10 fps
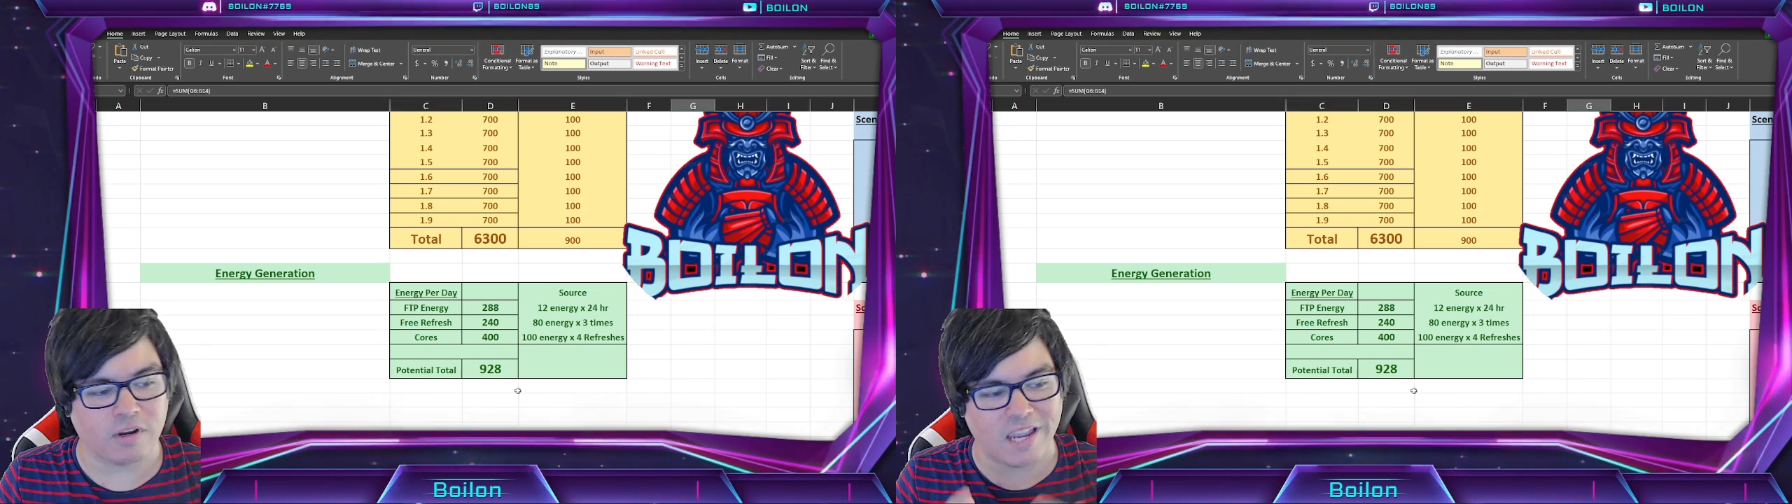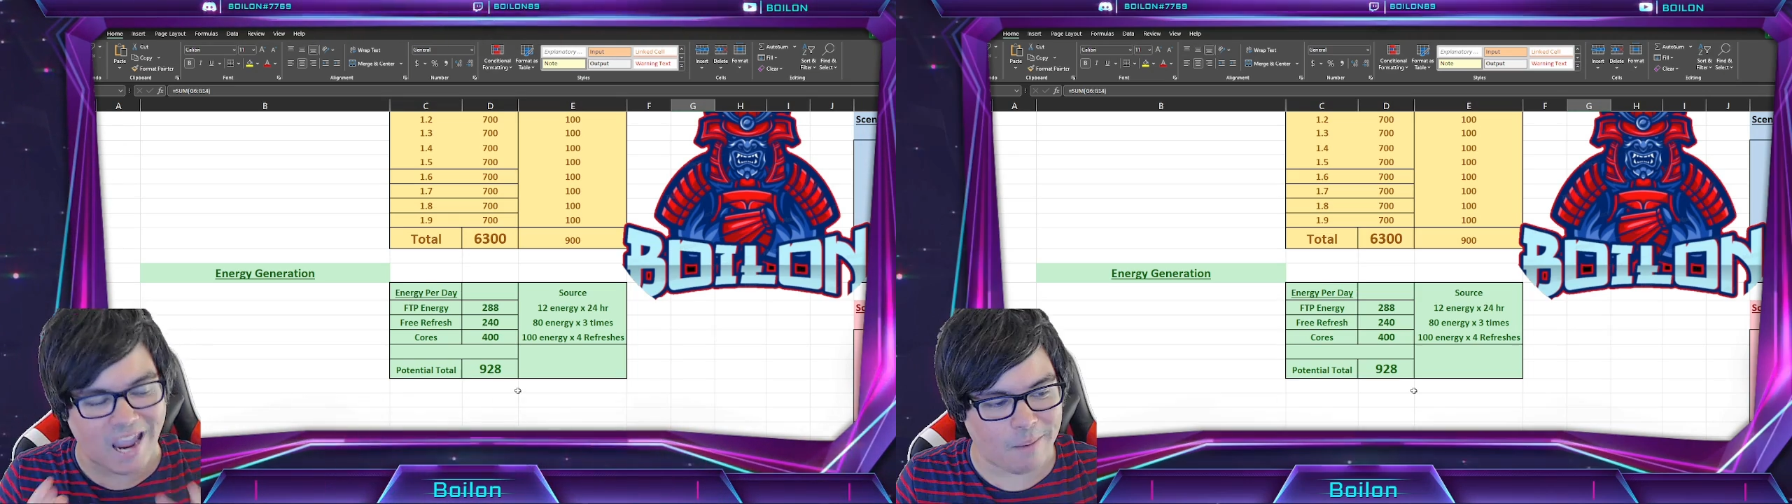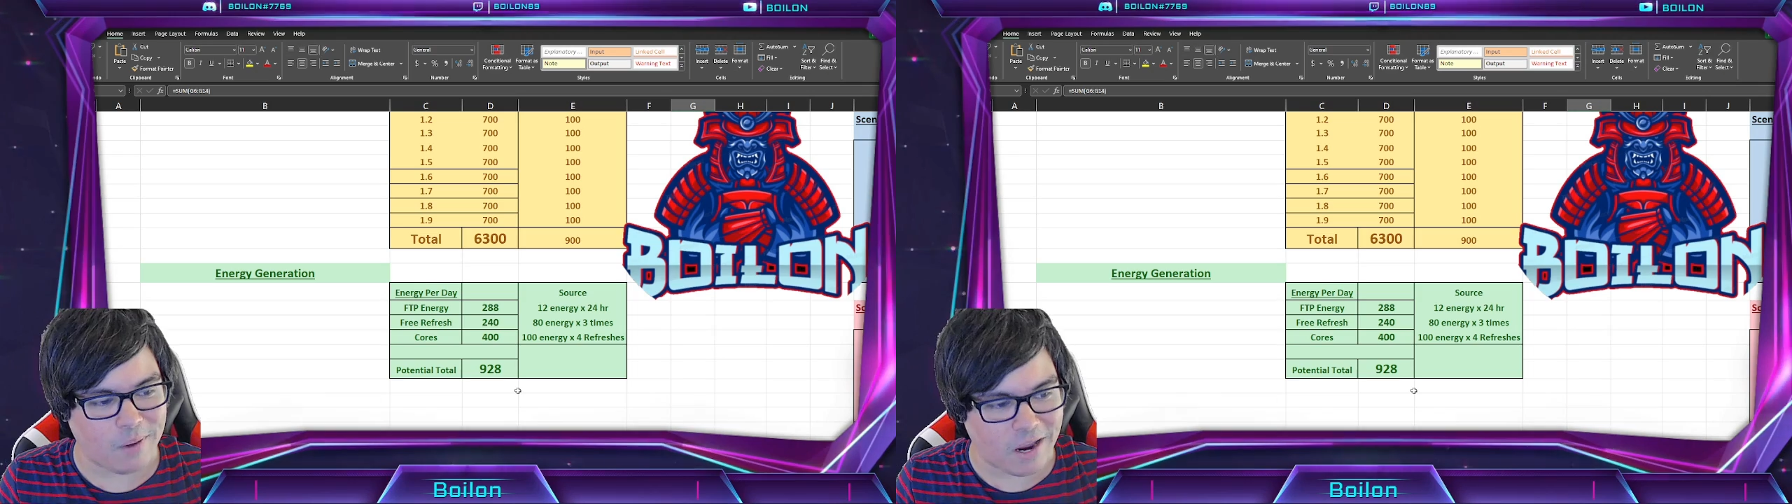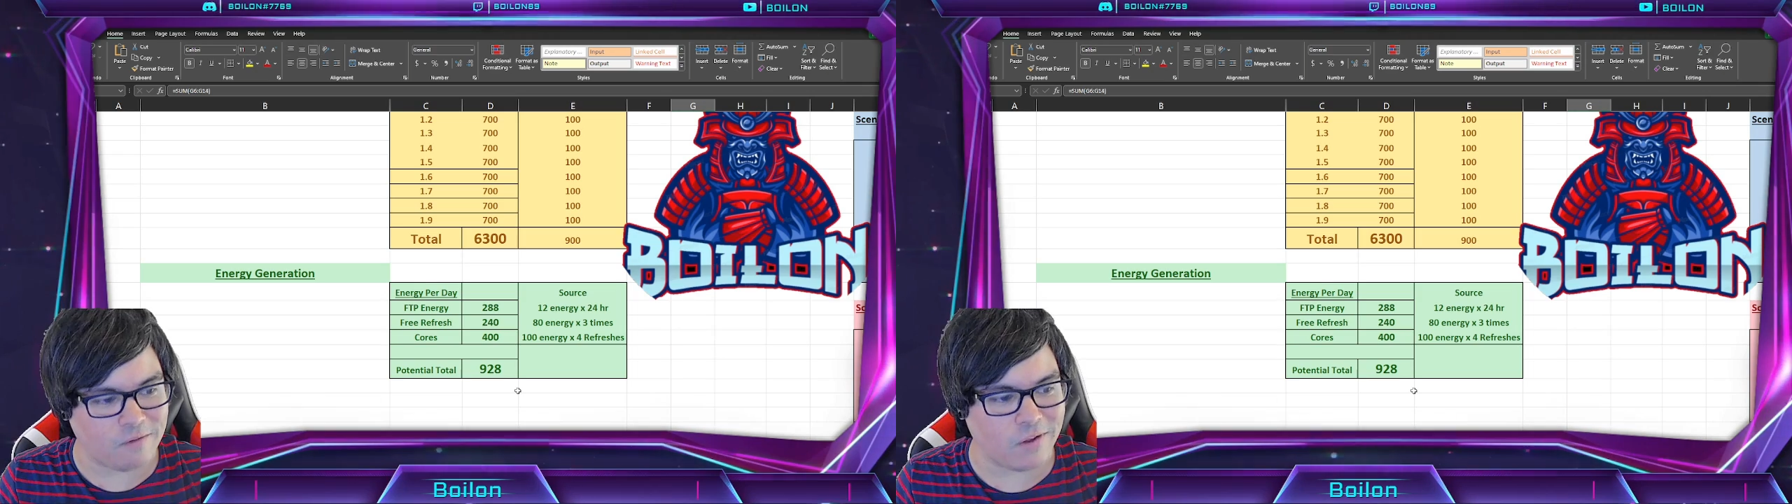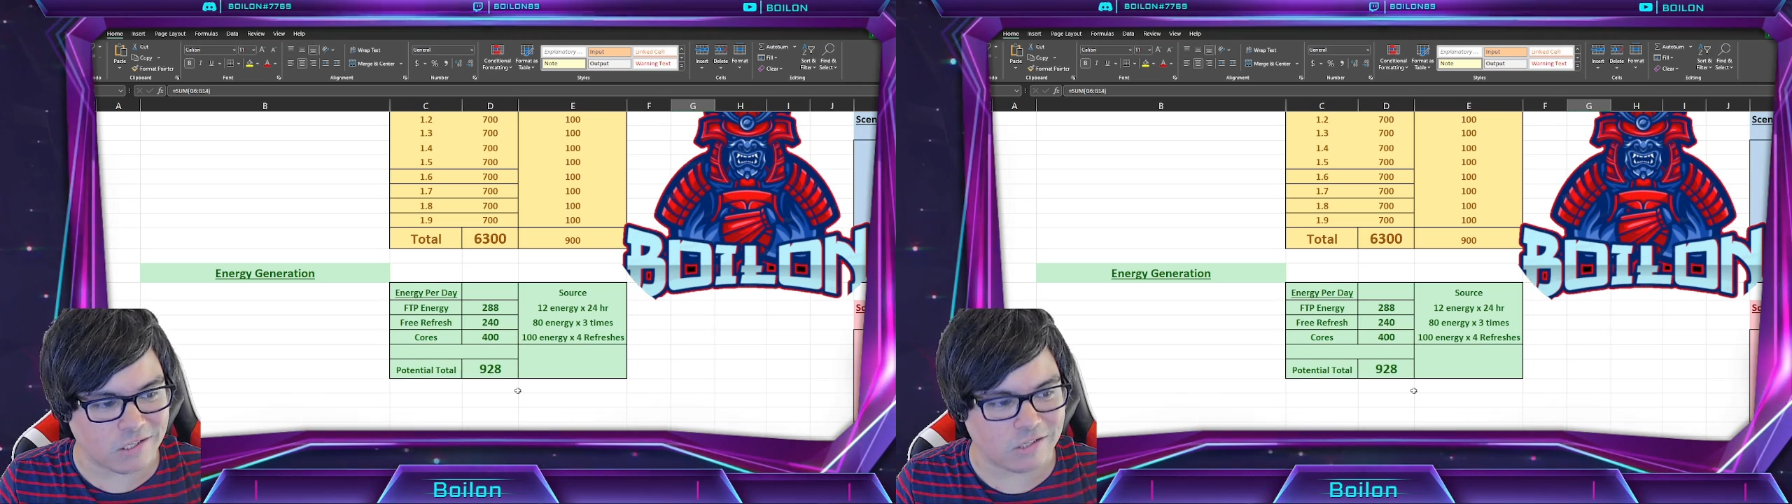campaign
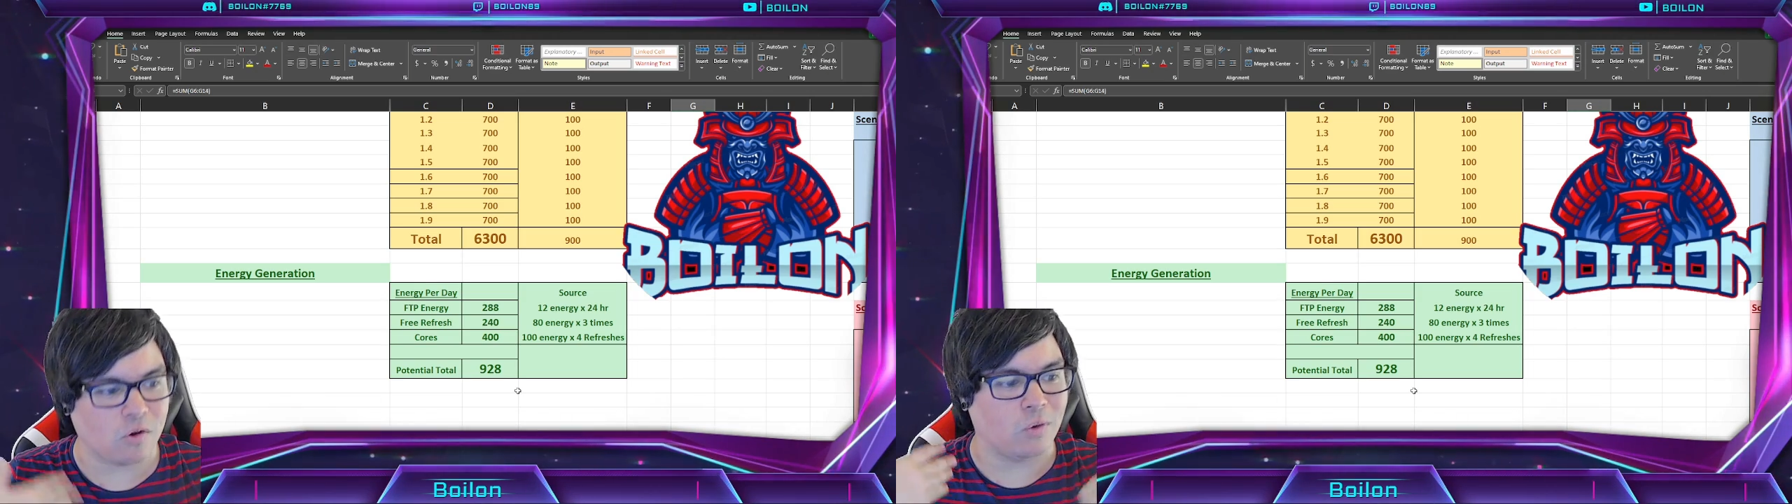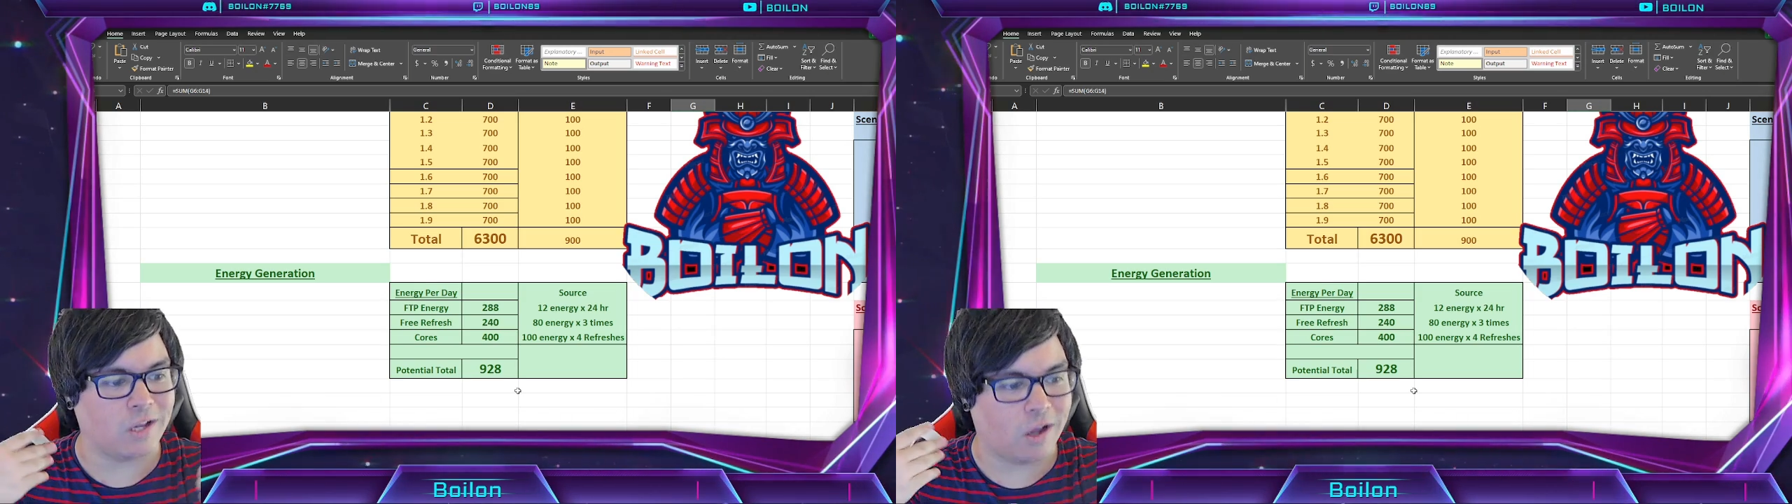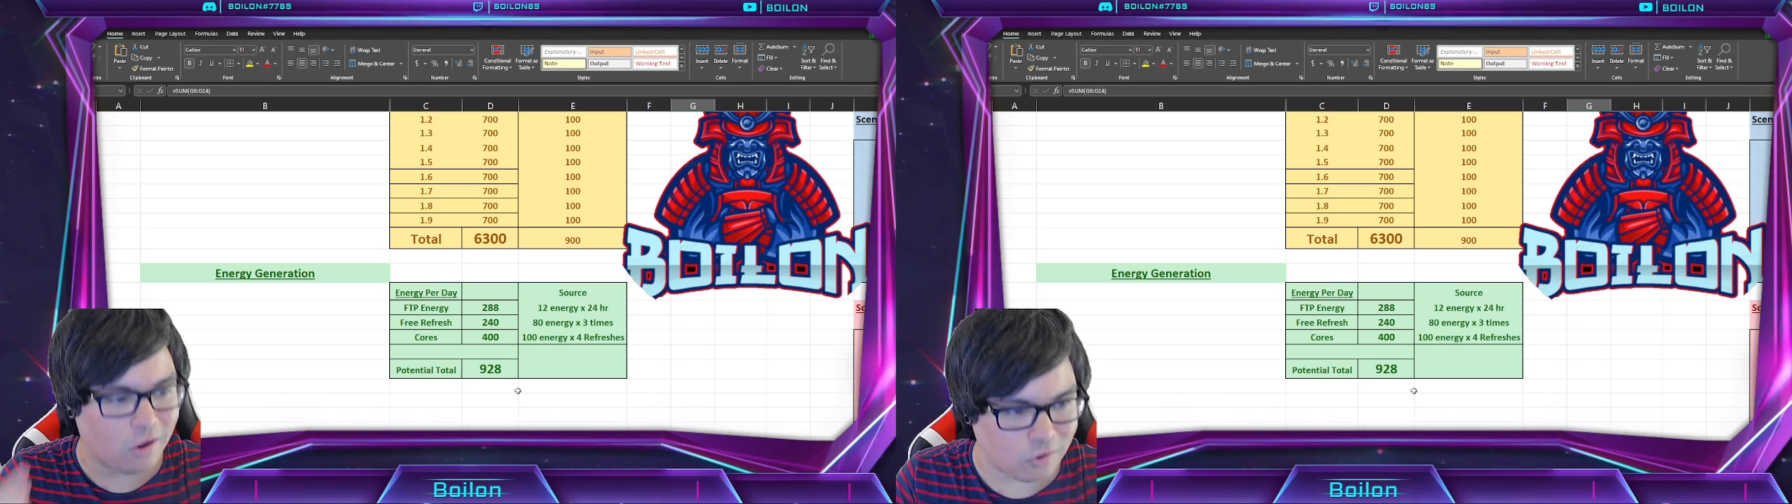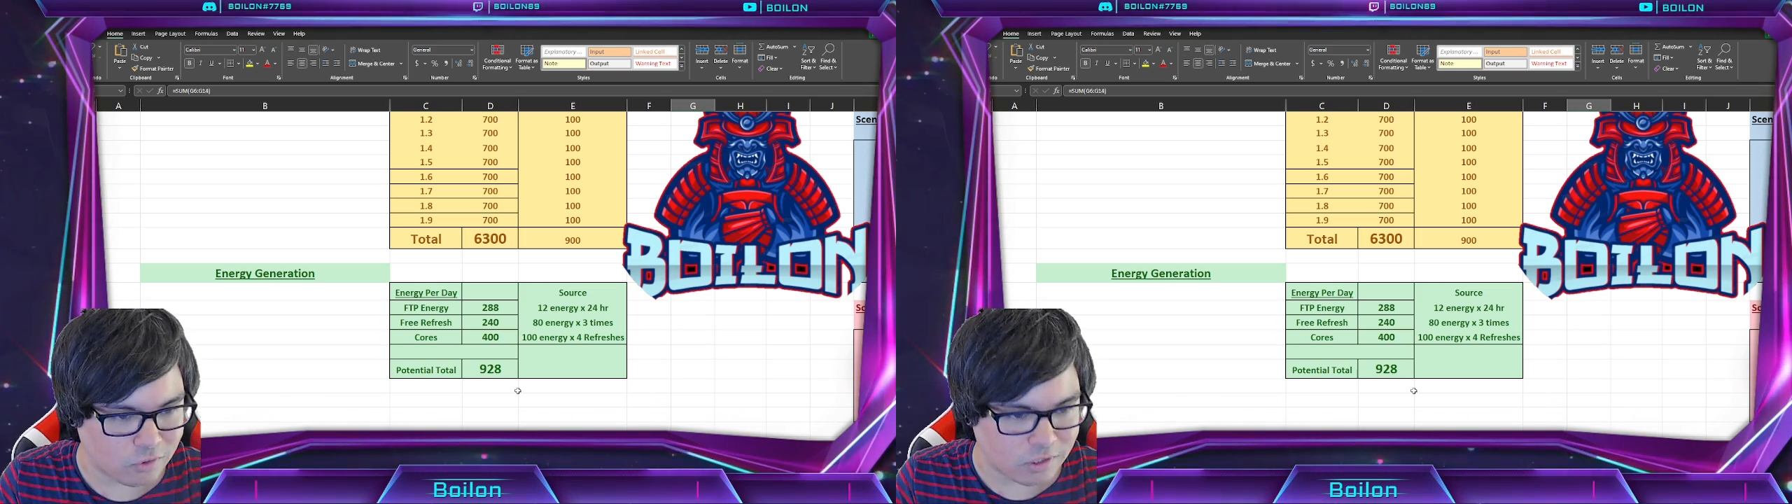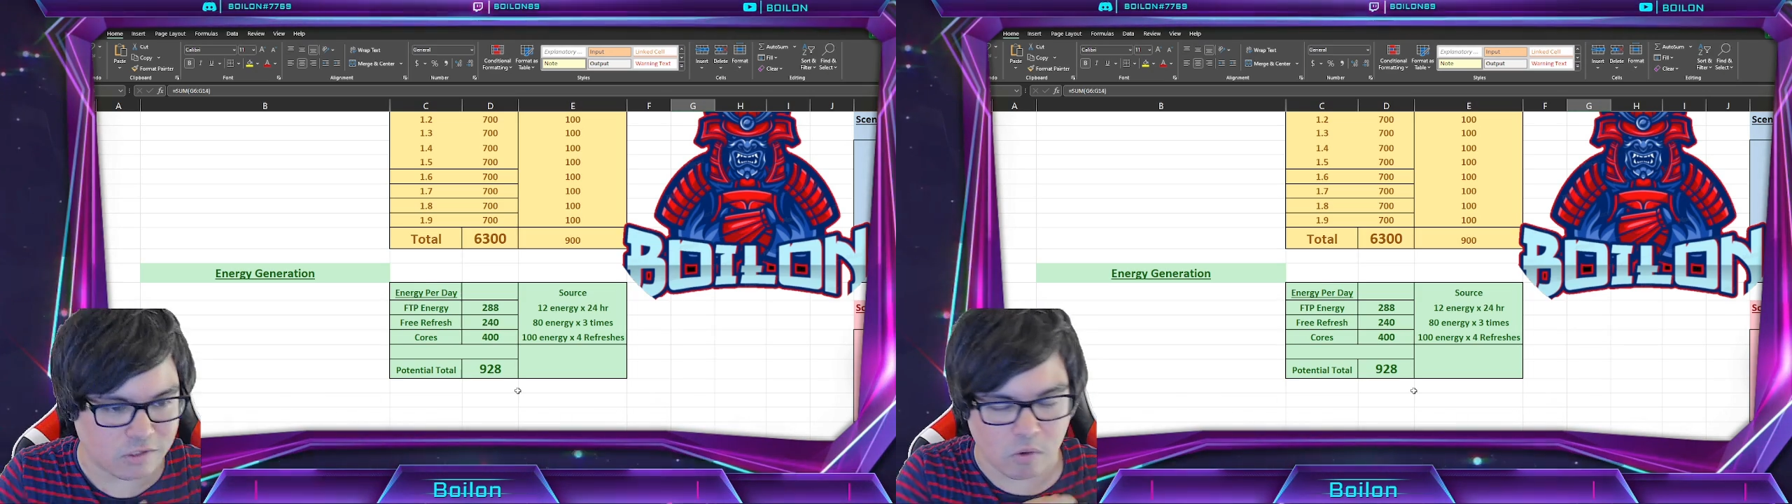events is only
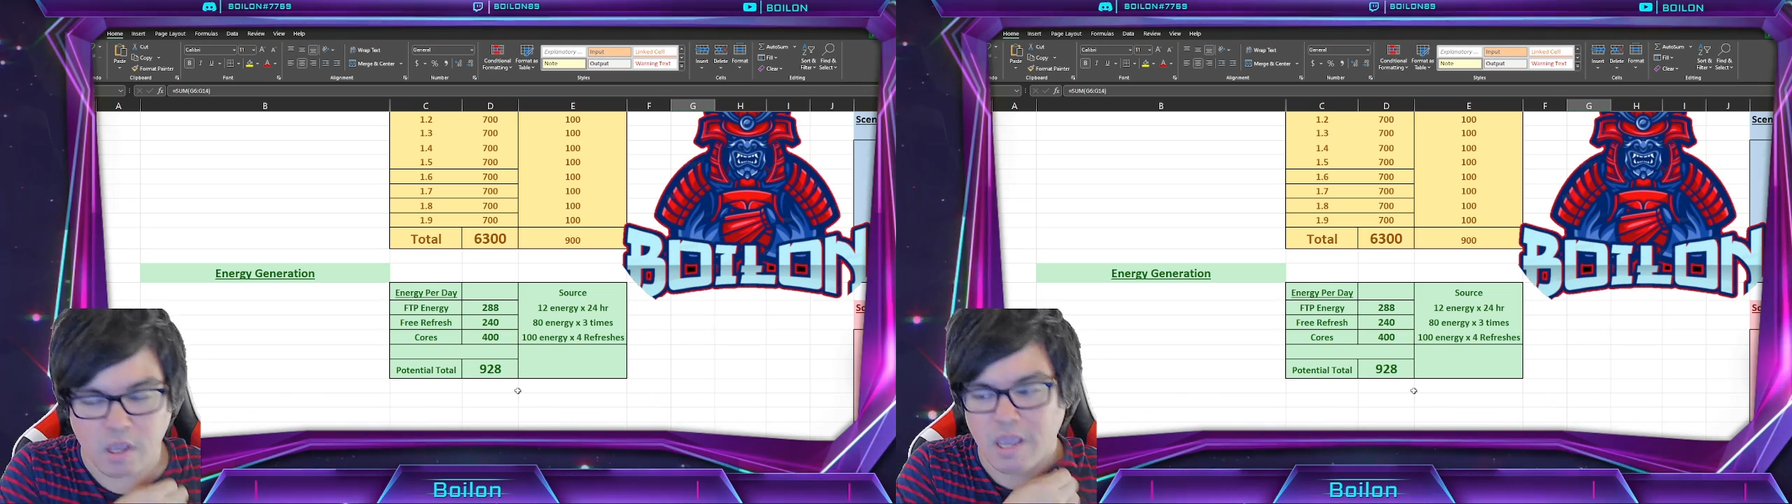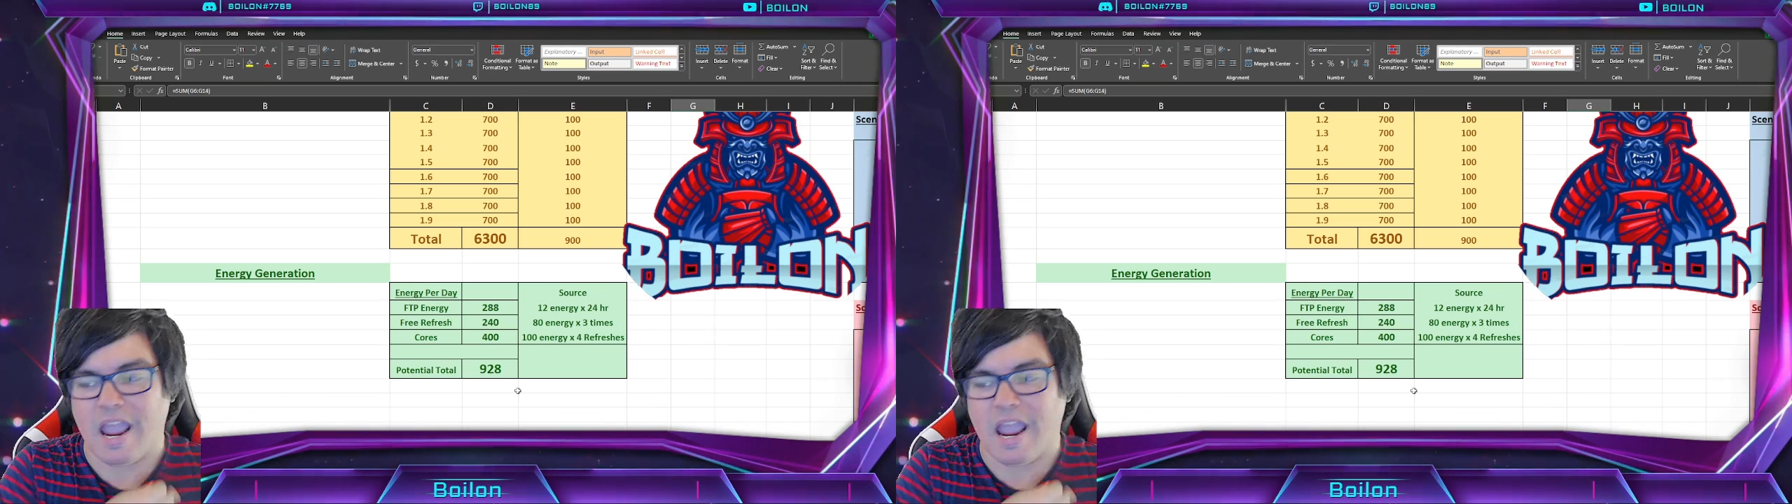100 so